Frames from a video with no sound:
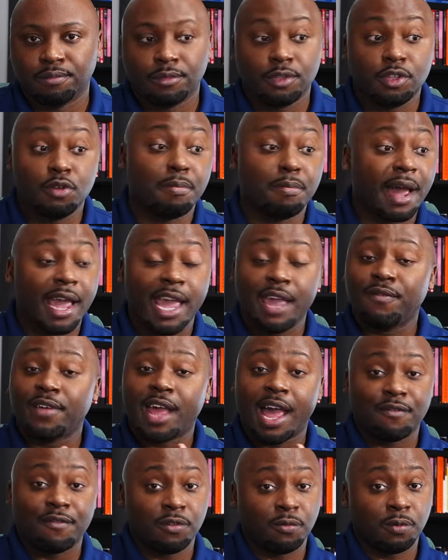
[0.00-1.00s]
You might even
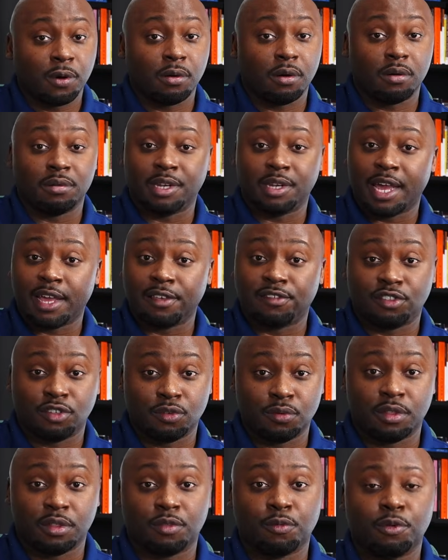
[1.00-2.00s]
have a quote on days
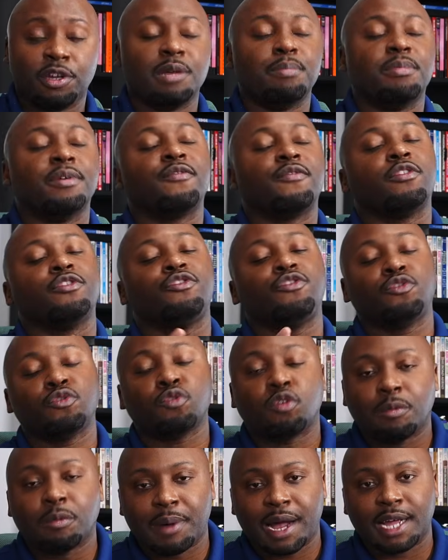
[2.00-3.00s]
2 and 3, but for
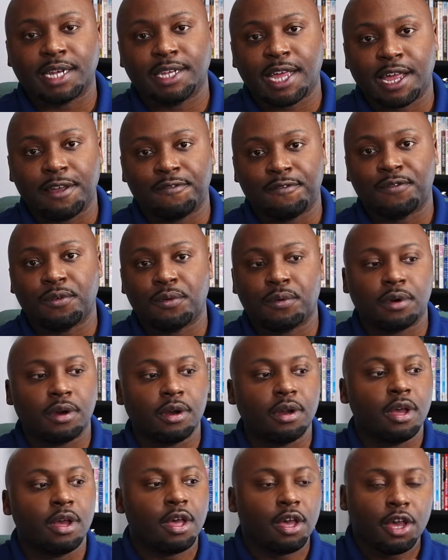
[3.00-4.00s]
sure by day
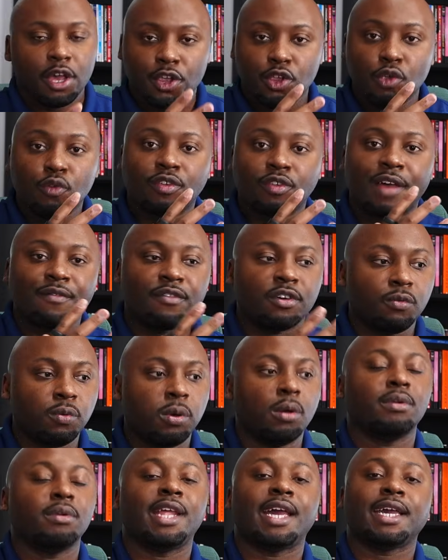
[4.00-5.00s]
4, you should have a
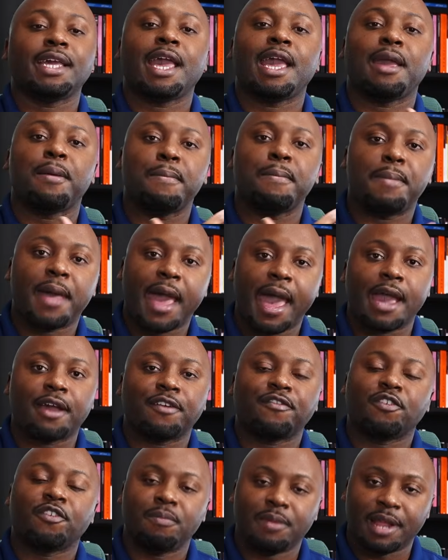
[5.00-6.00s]
quote that came
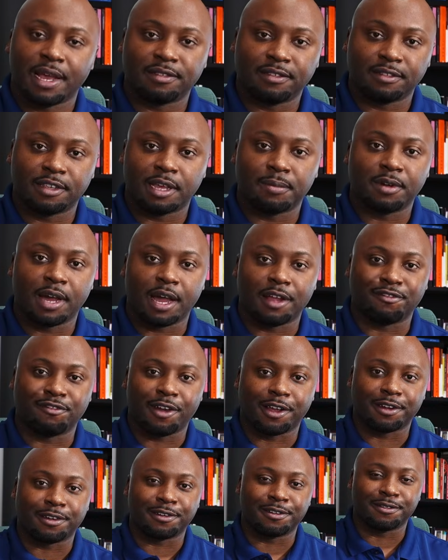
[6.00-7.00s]
back from that
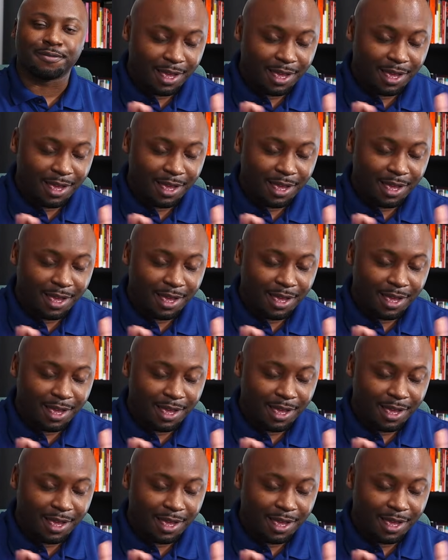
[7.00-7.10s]
subcontractor.